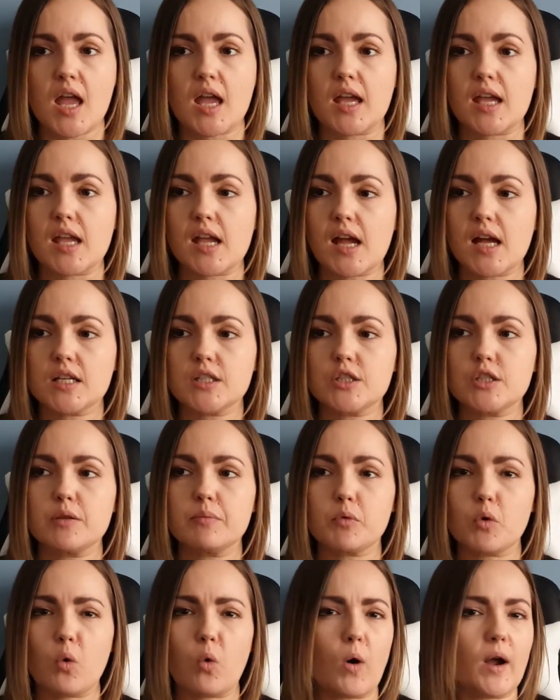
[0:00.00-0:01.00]
It has some
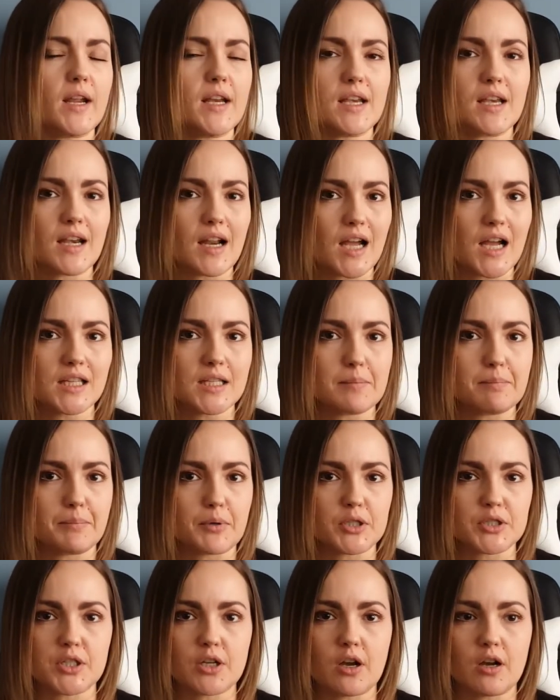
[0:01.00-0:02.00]
quite gnarly
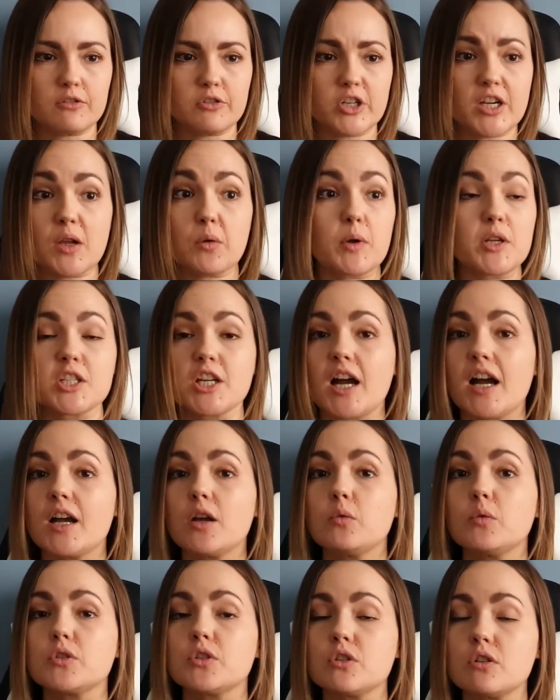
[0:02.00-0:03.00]
body horror in it, which I
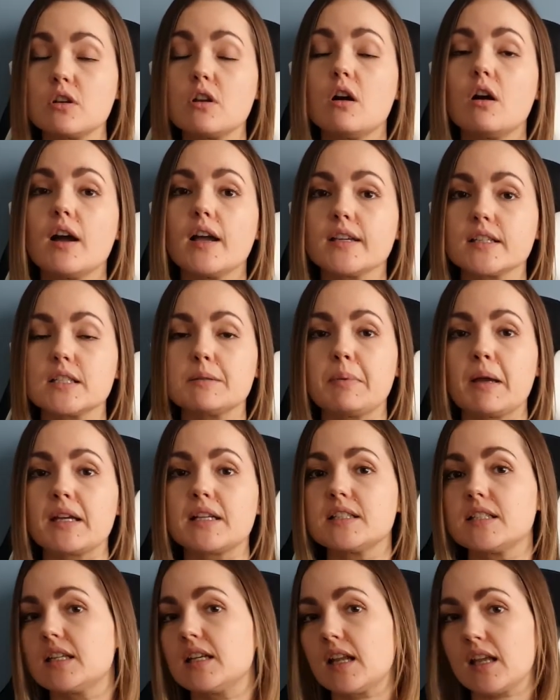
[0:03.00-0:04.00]
was not
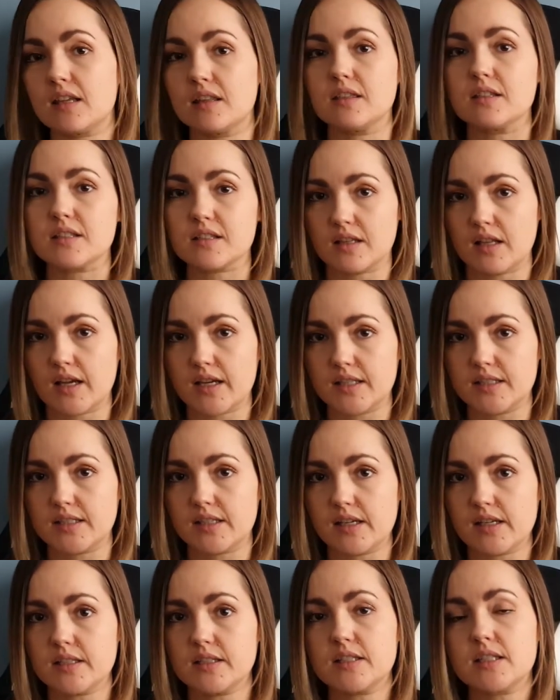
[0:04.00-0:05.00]
expecting in the
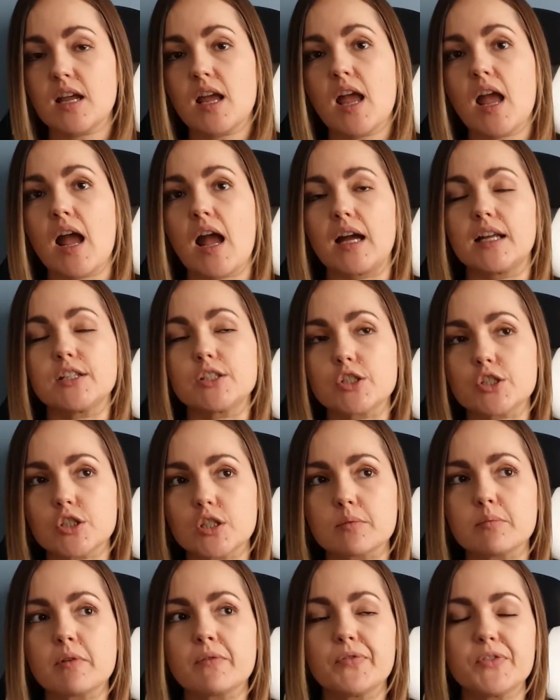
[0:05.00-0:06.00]
slightest, and
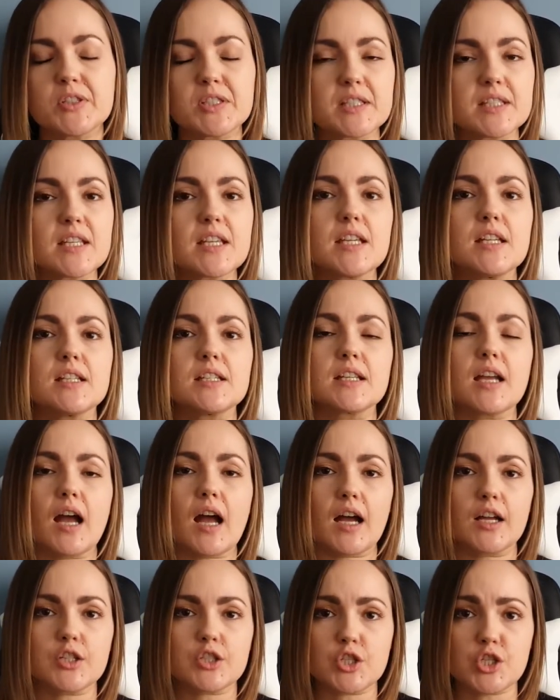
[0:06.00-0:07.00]
some of the scenes
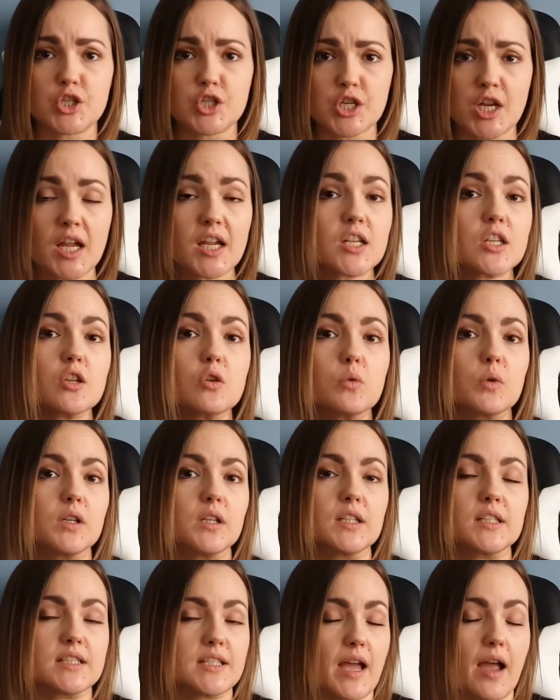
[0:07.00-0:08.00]
are
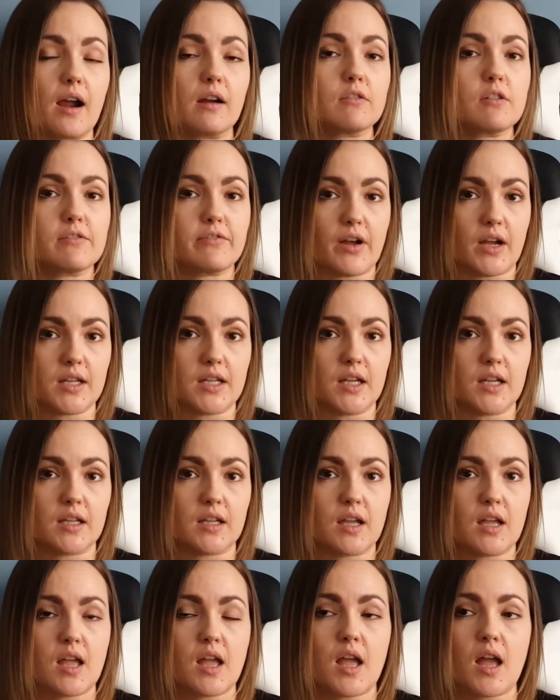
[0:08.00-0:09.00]
genuinely terrifying.
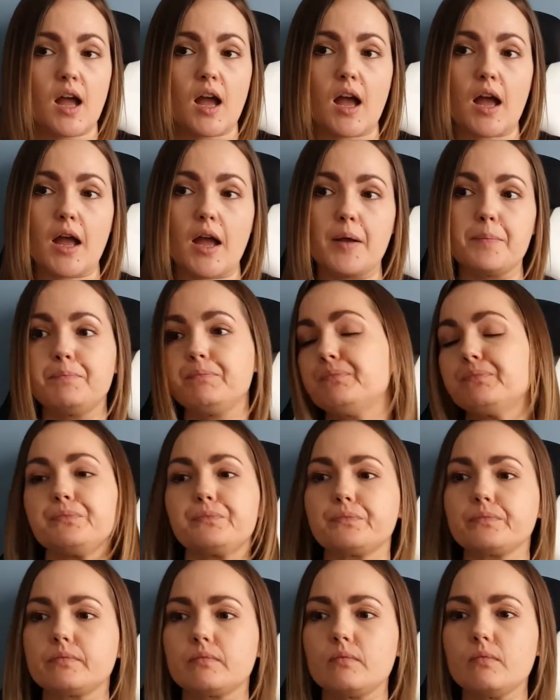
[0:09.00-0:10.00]
I
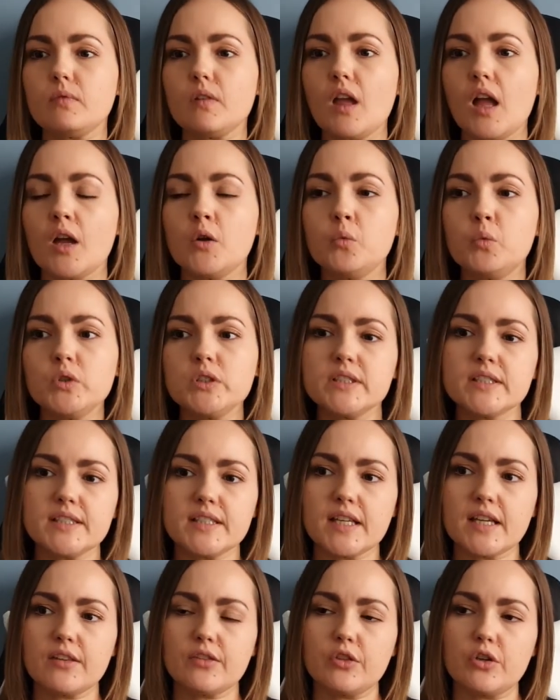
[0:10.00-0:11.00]
would
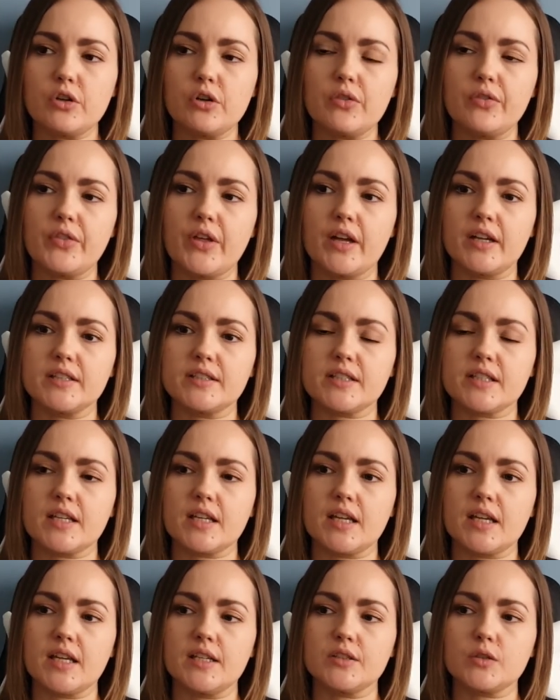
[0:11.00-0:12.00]
say though that
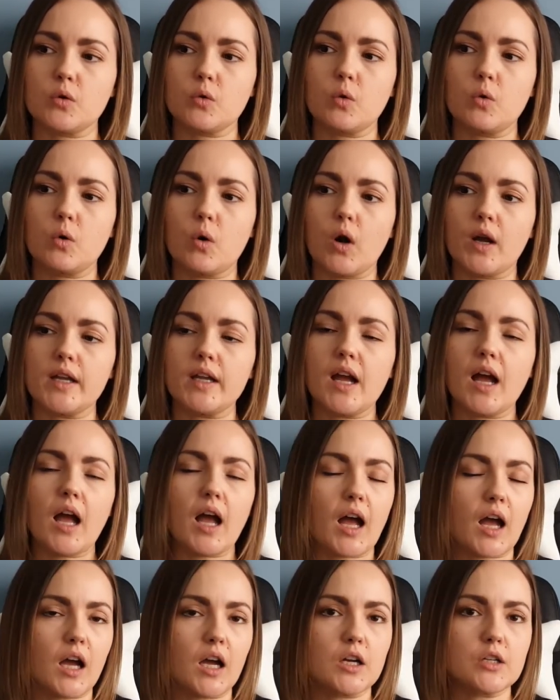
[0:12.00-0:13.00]
it's quite a
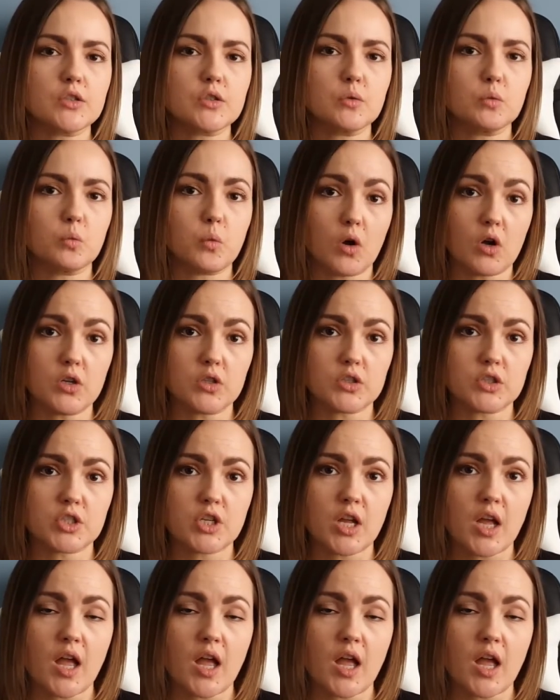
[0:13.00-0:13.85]
hard watch.